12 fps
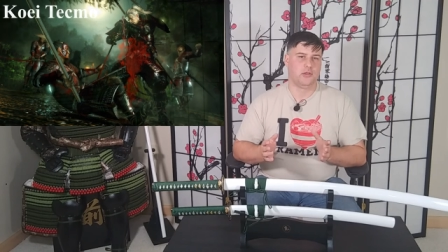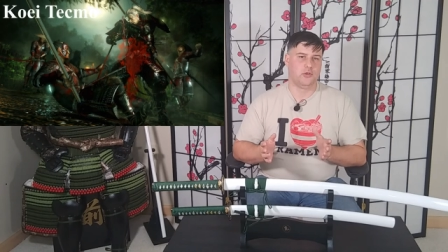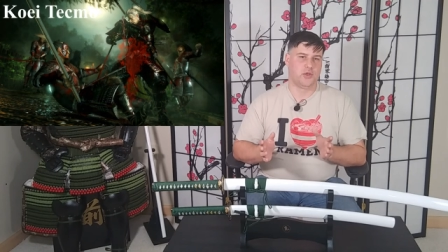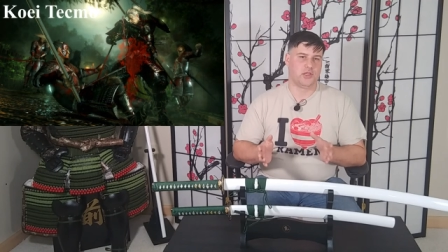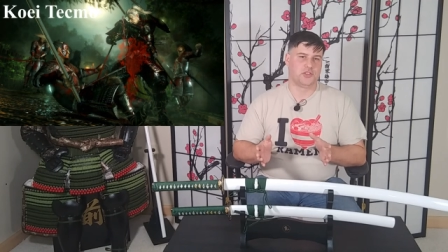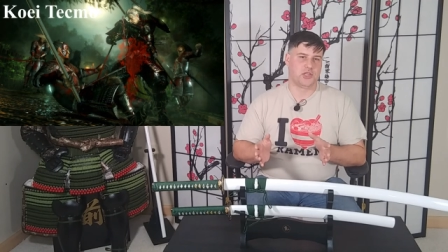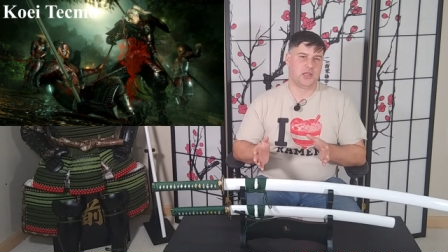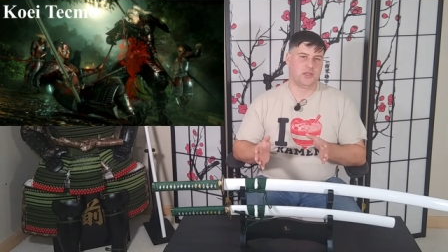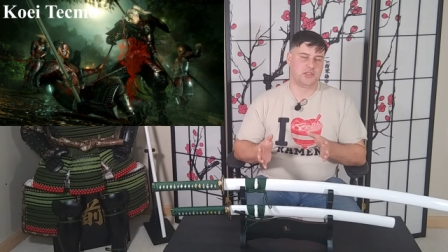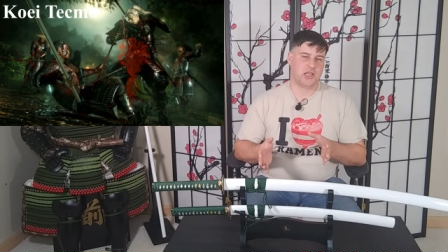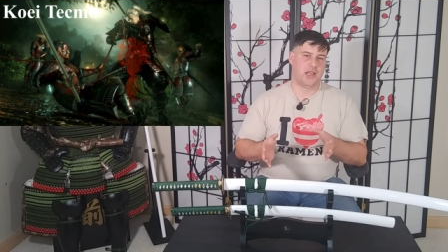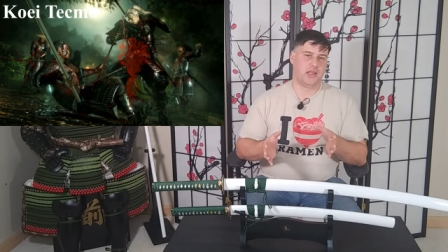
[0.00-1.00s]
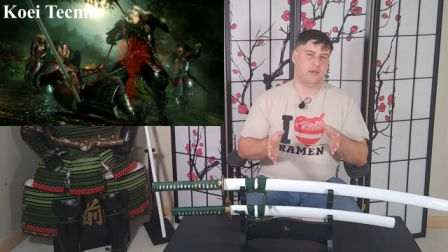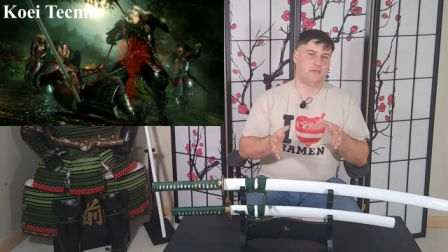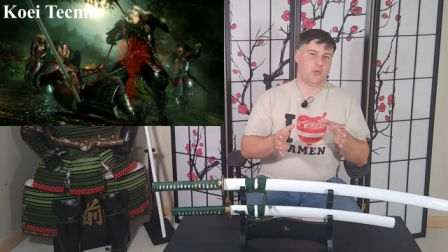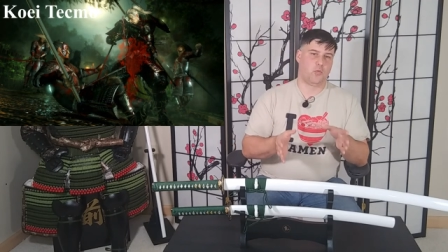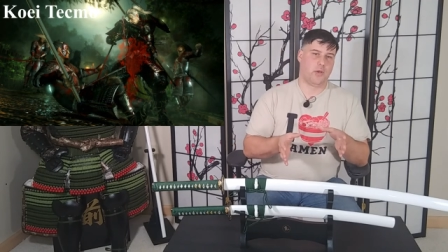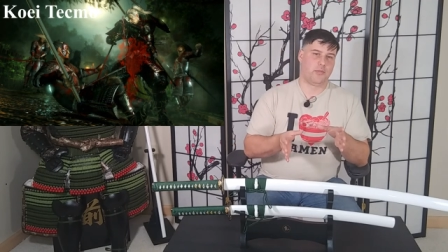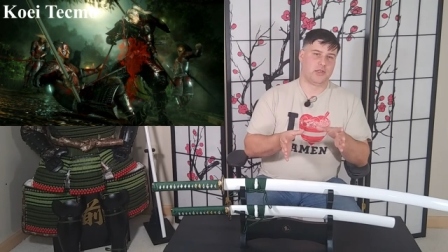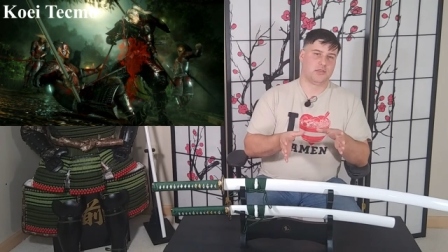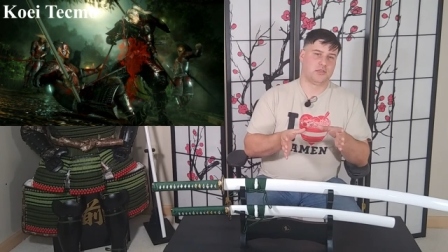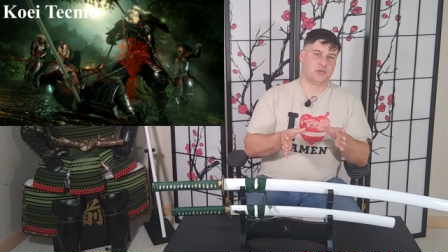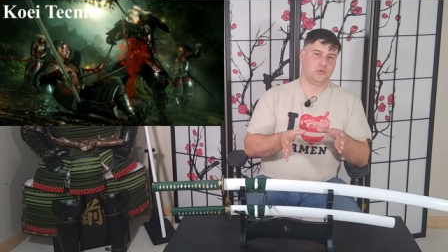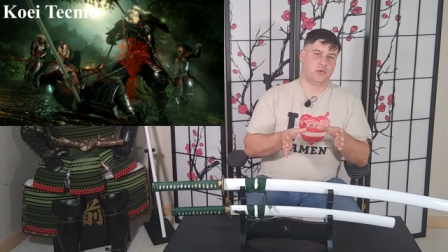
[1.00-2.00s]
You can change any of the
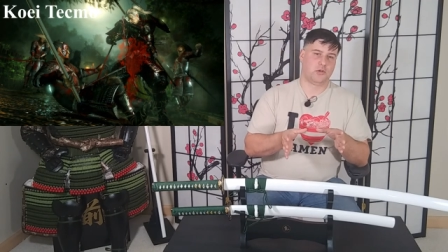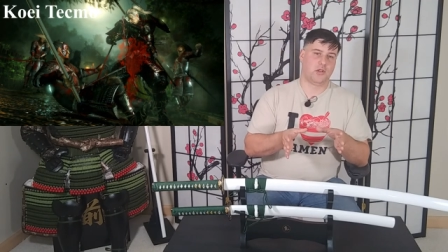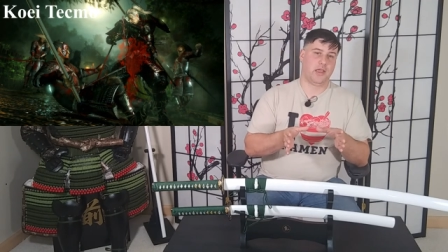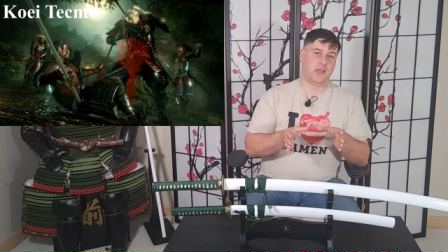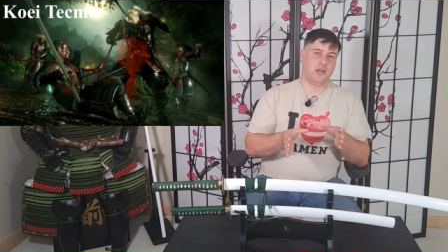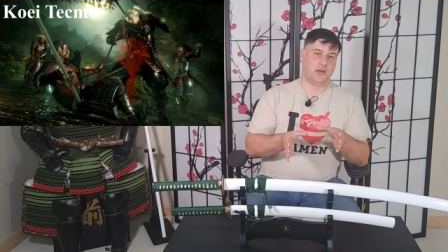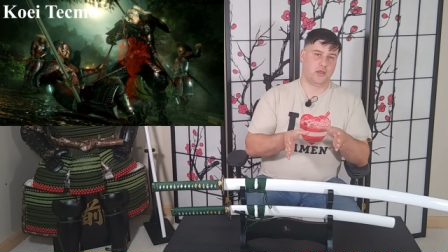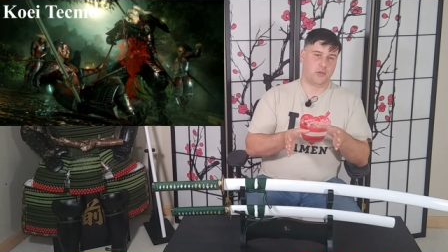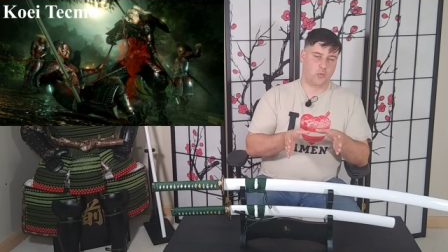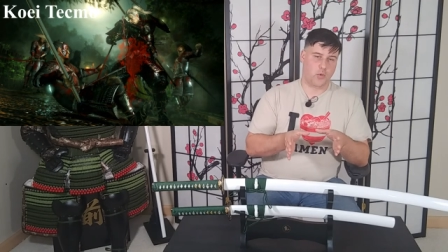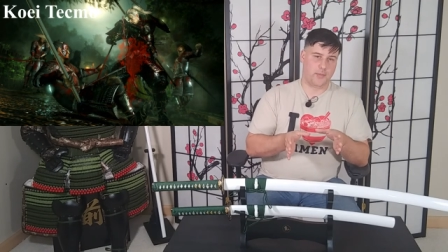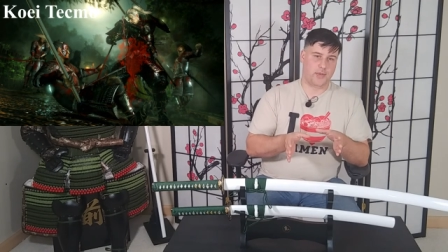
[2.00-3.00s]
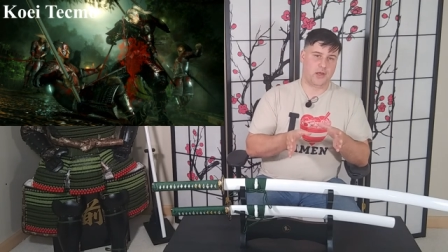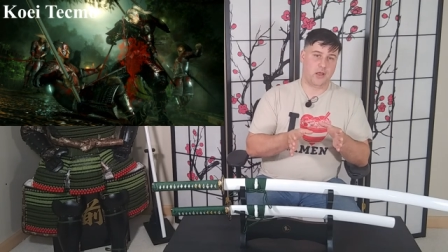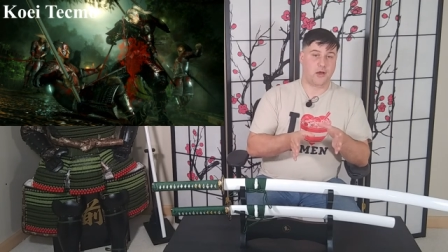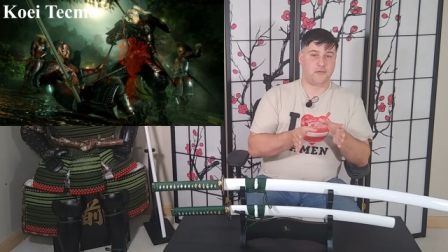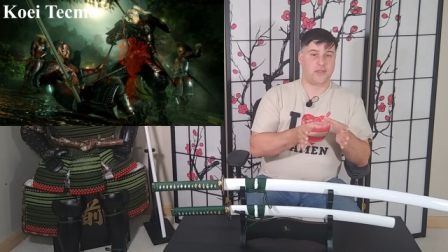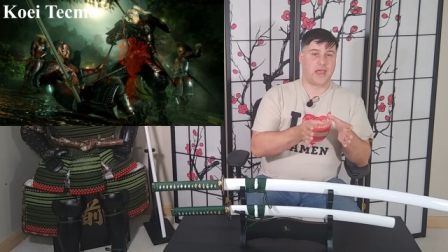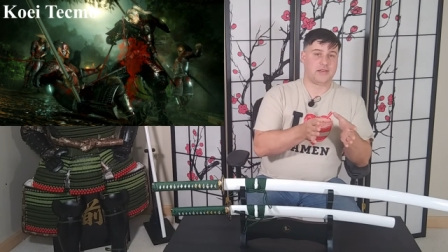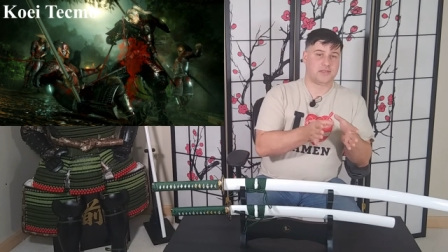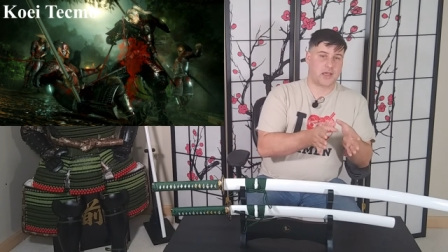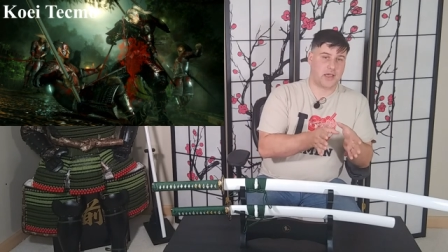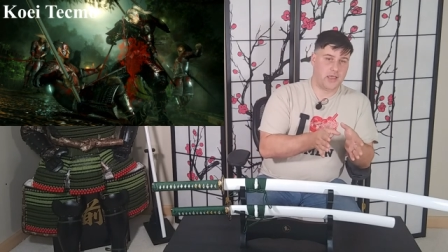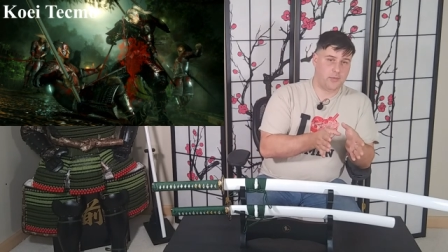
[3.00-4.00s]
weapons to look like another weapon of that
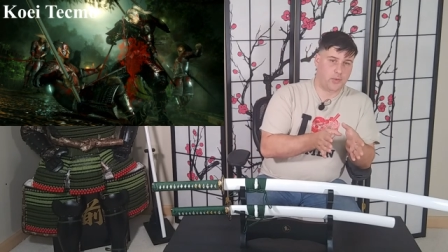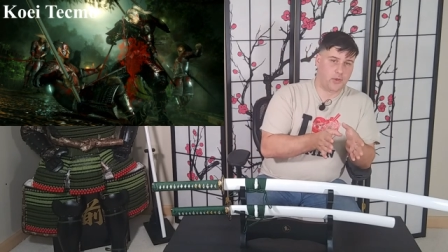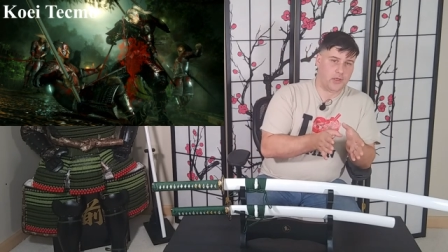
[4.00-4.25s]
type.